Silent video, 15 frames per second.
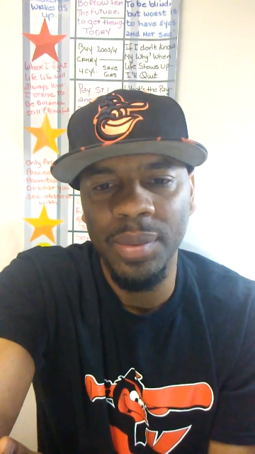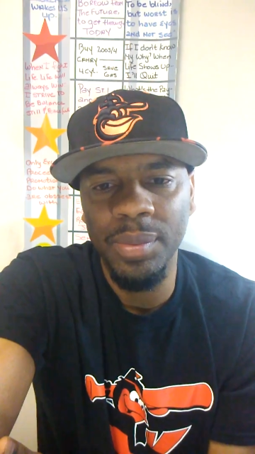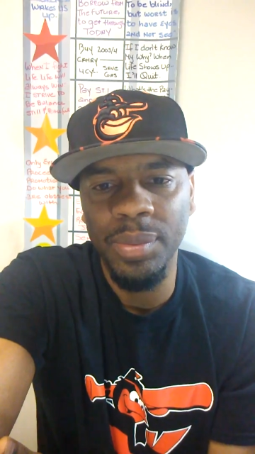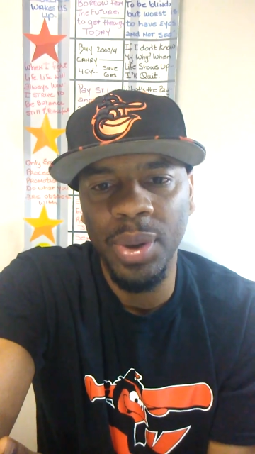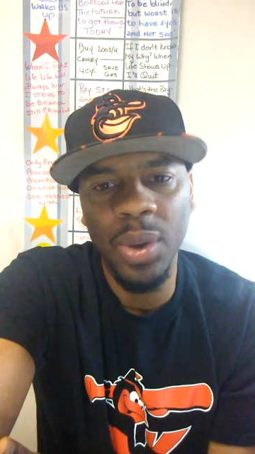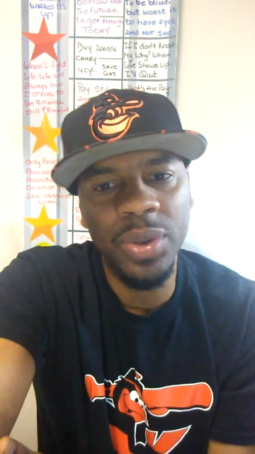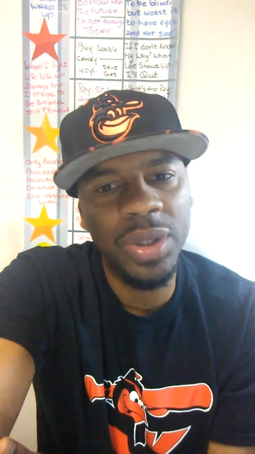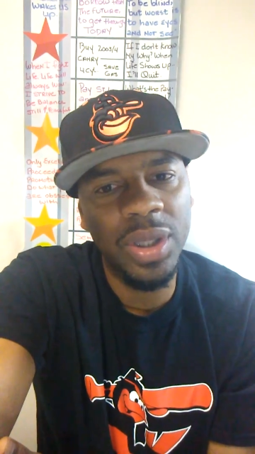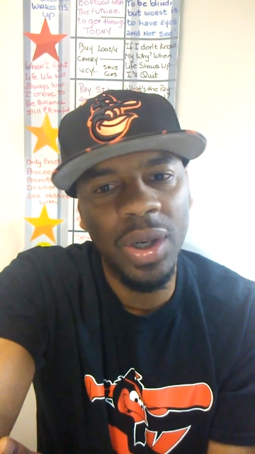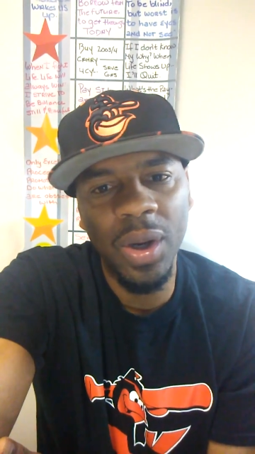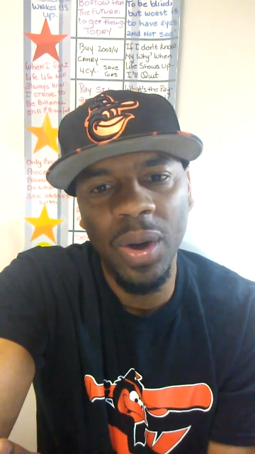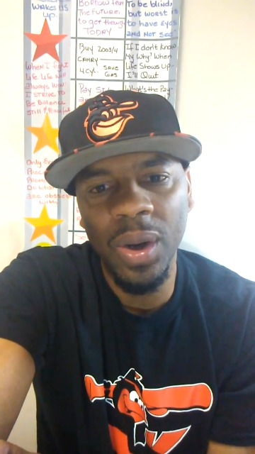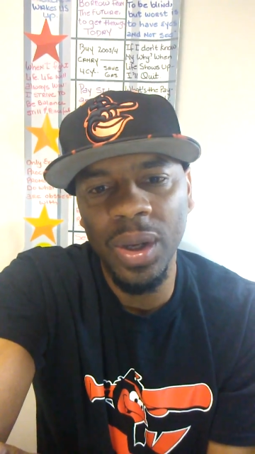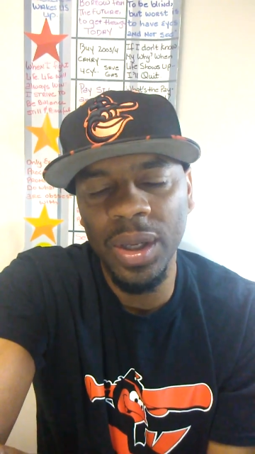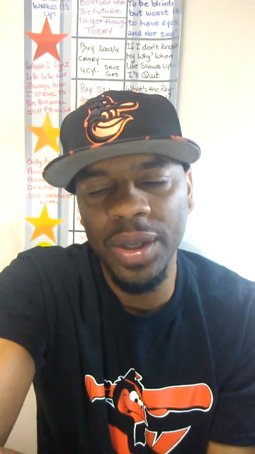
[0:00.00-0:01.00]
posting
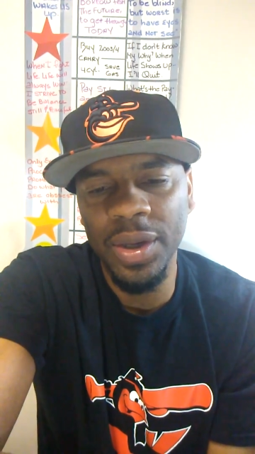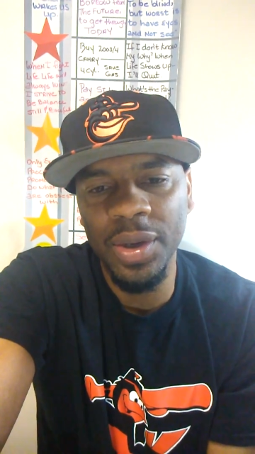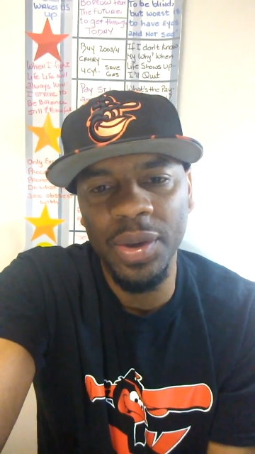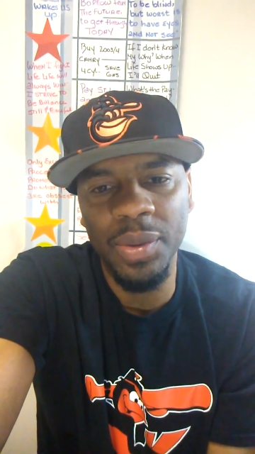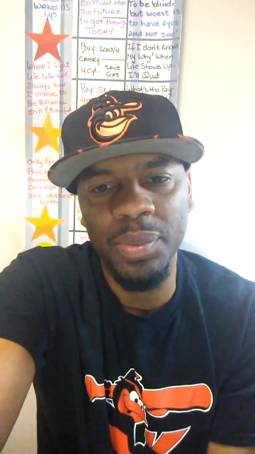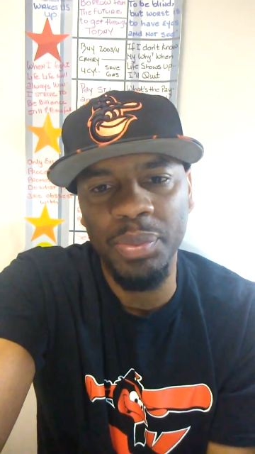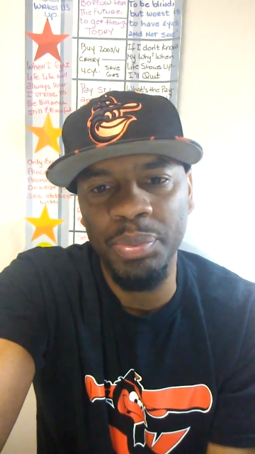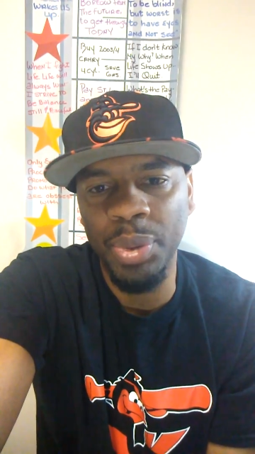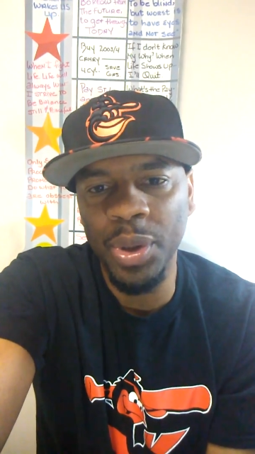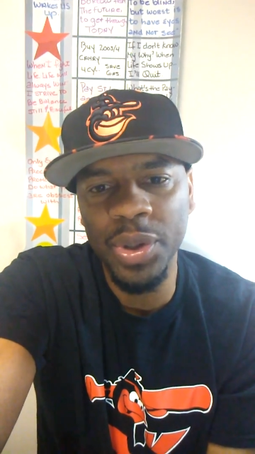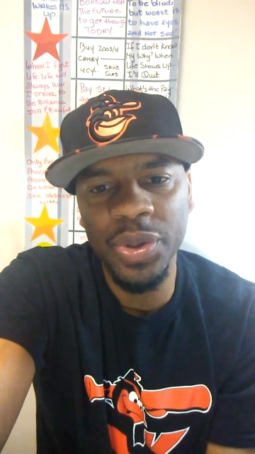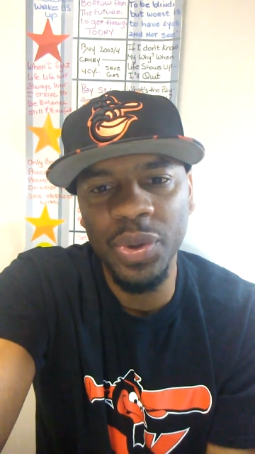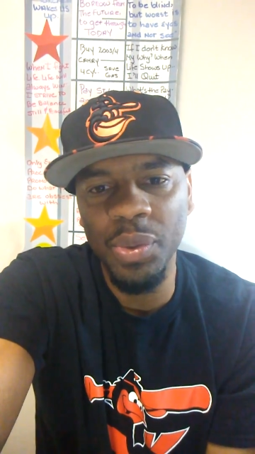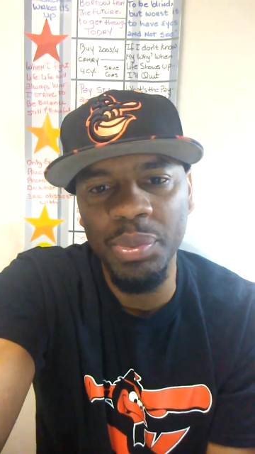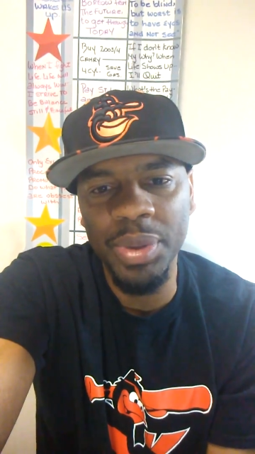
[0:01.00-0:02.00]
all of your
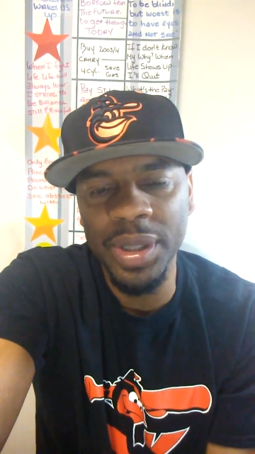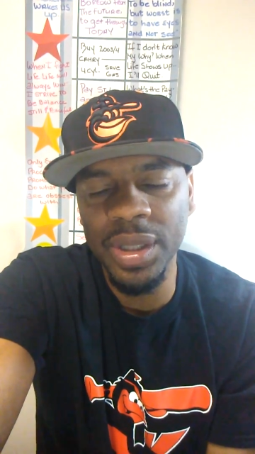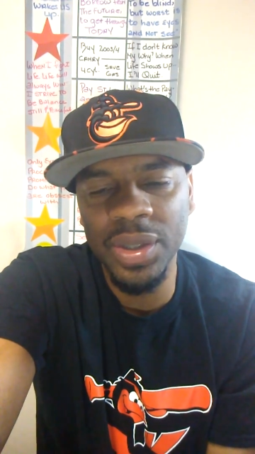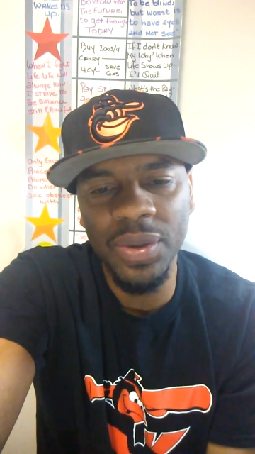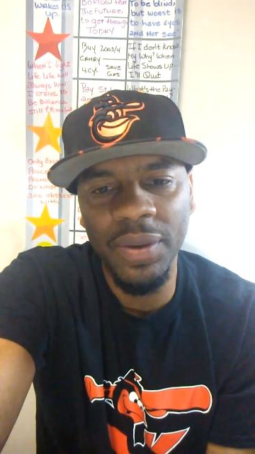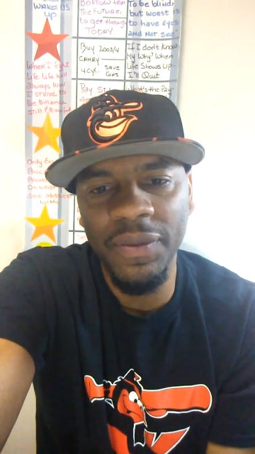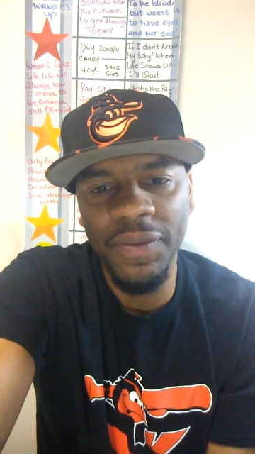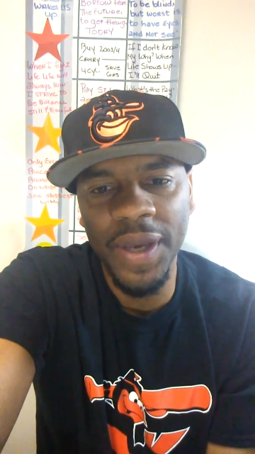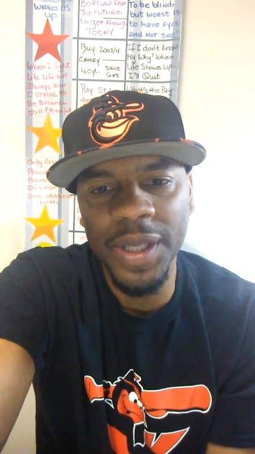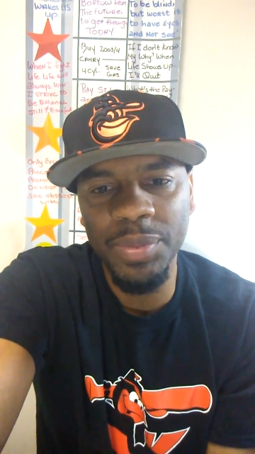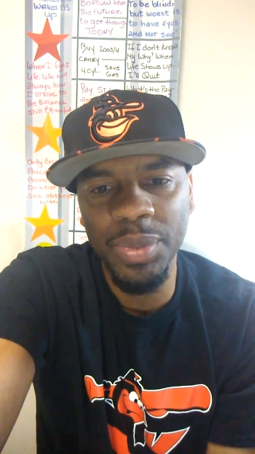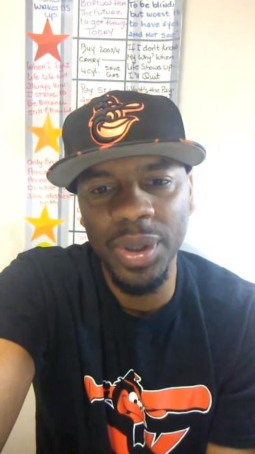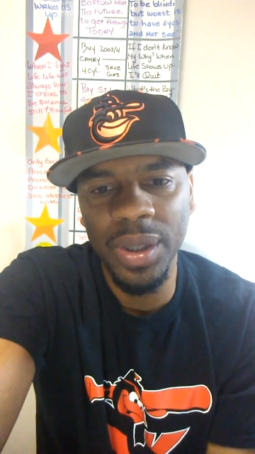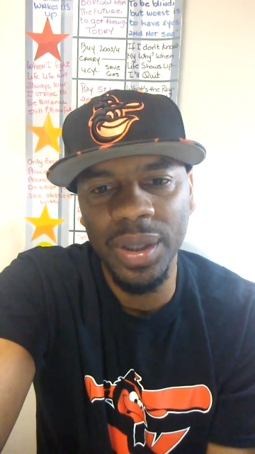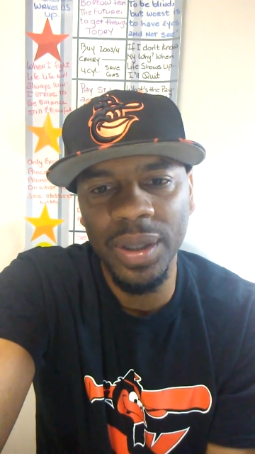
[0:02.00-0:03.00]
personal business on
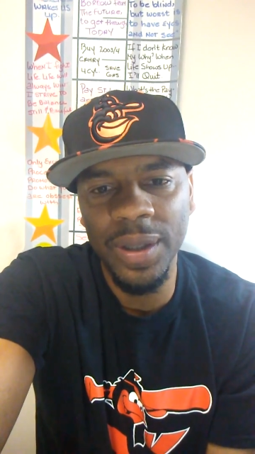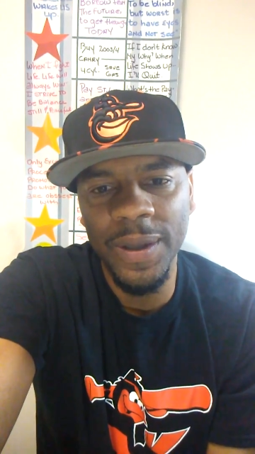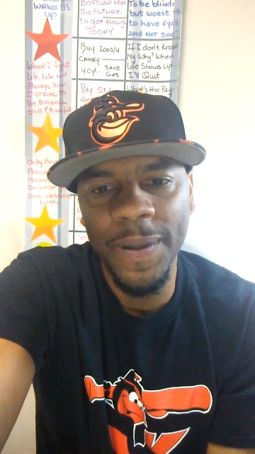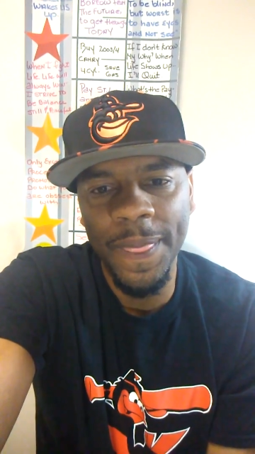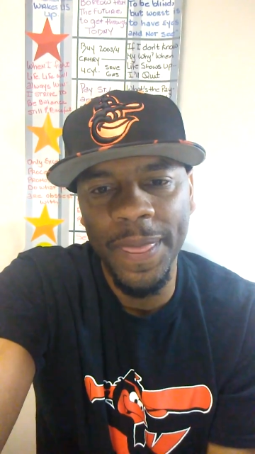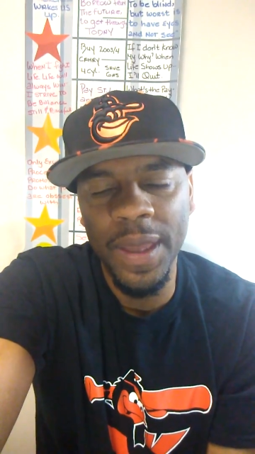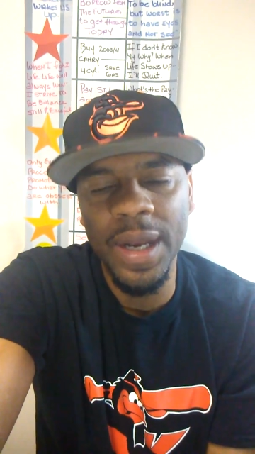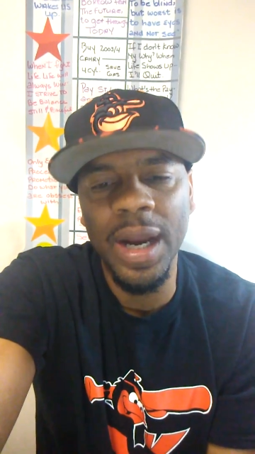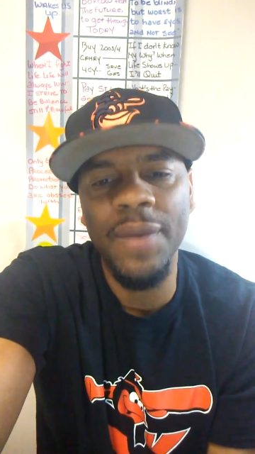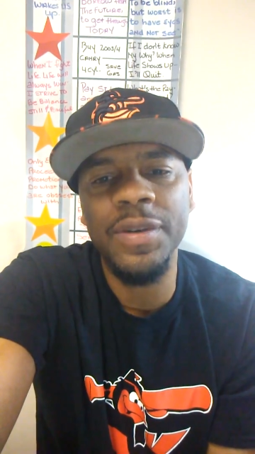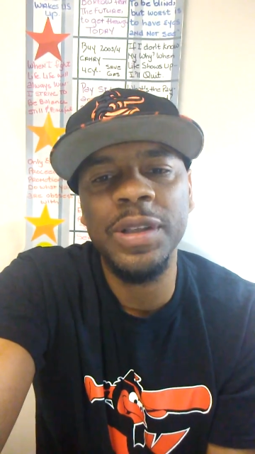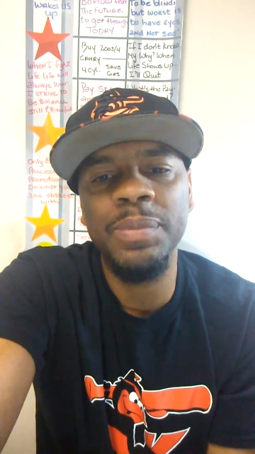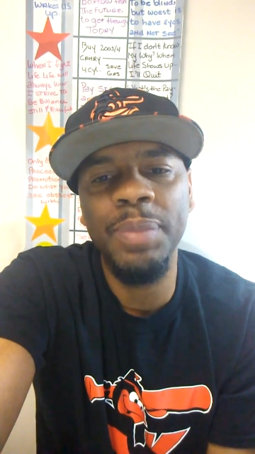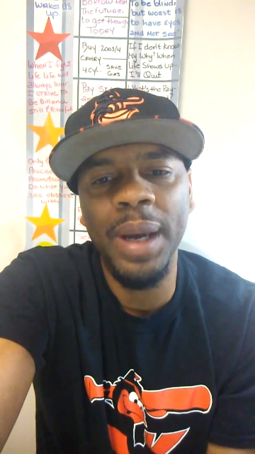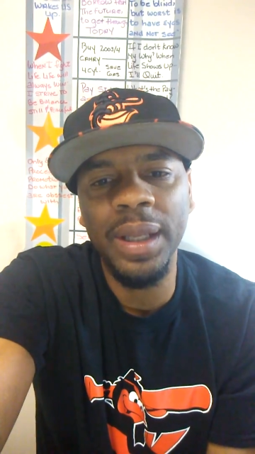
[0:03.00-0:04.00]
Facebook, you're not
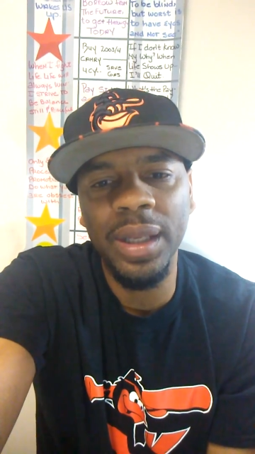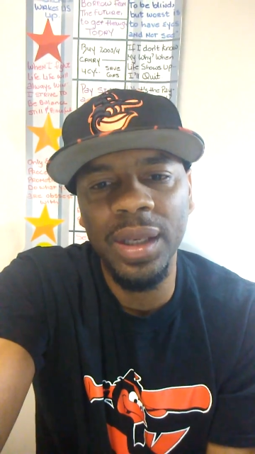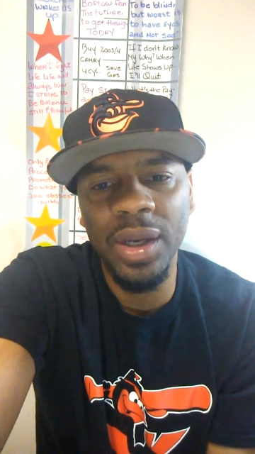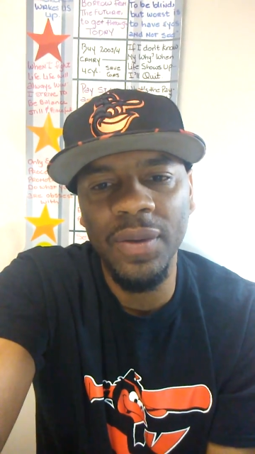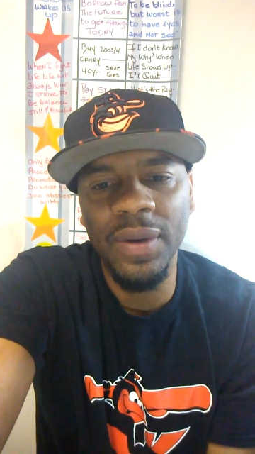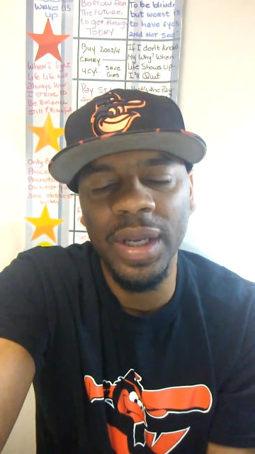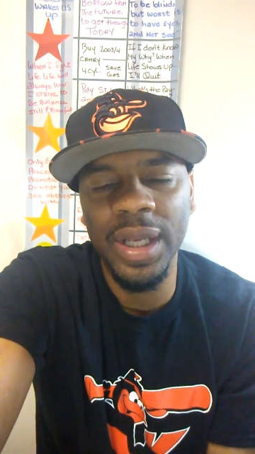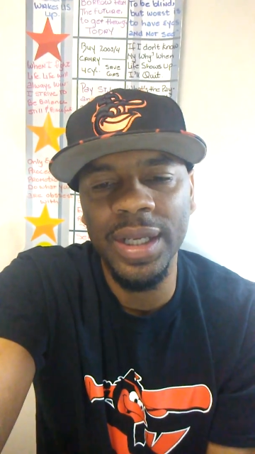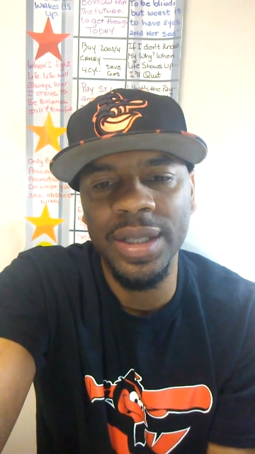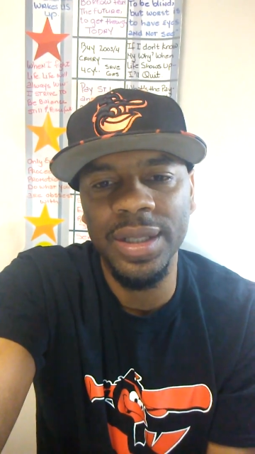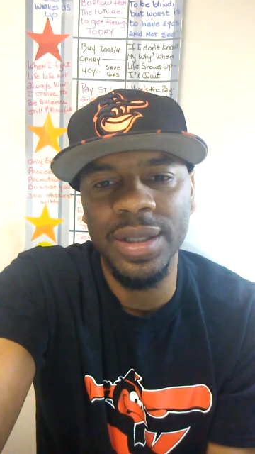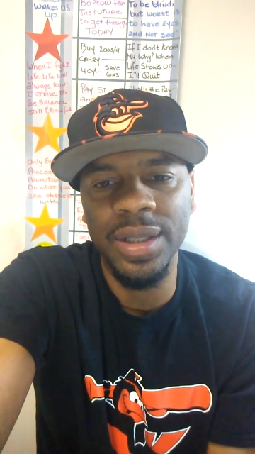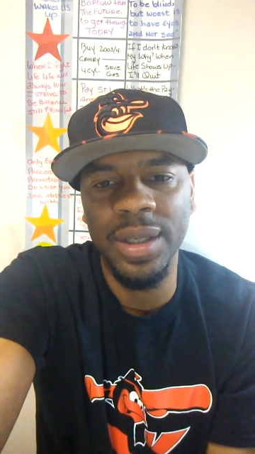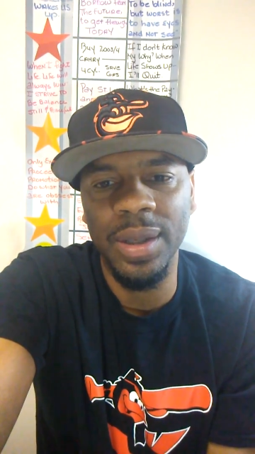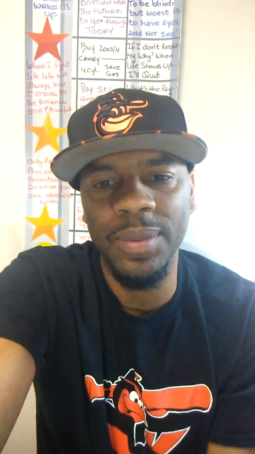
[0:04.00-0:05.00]
respecting your
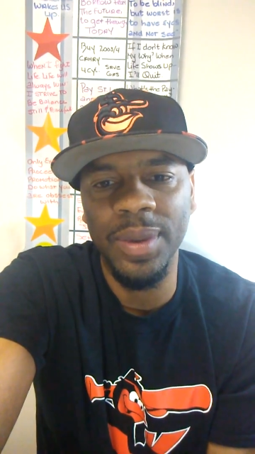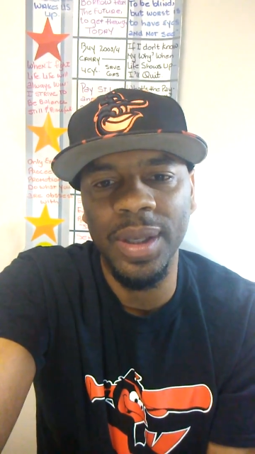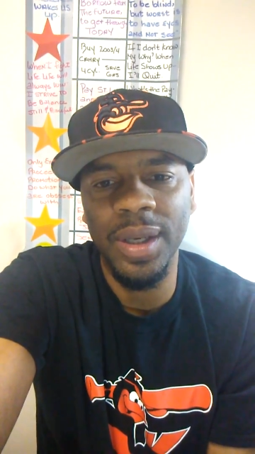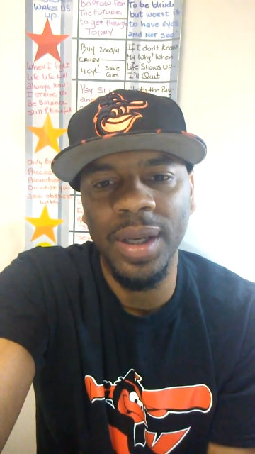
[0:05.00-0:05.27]
relationship.